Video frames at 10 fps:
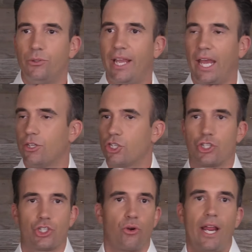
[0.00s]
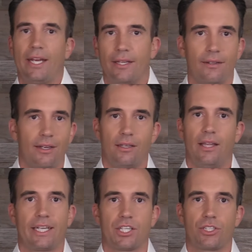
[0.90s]
You can't just trade it
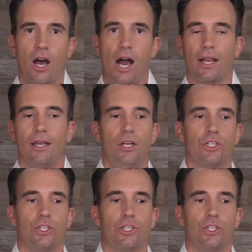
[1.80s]
like a stock.